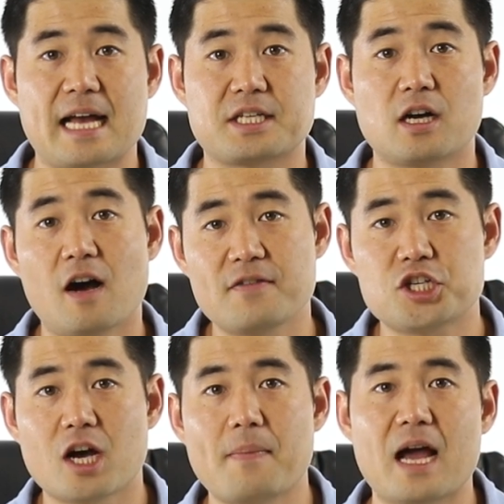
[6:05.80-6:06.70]
As a coffee
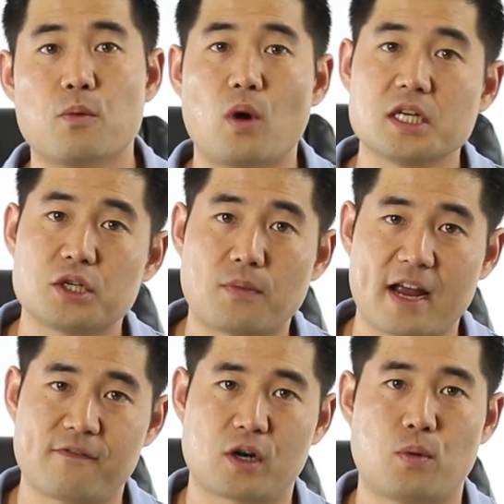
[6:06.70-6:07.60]
shop, I'd want to
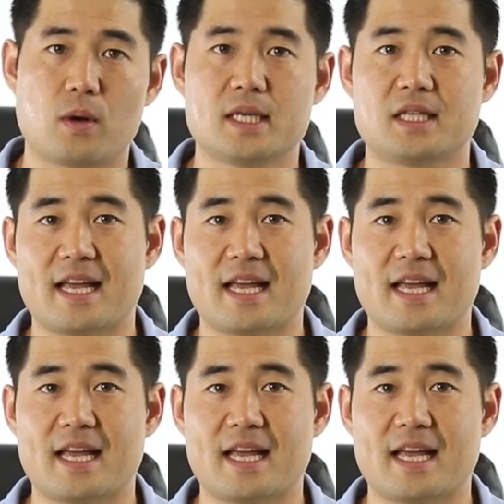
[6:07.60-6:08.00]
rank for queries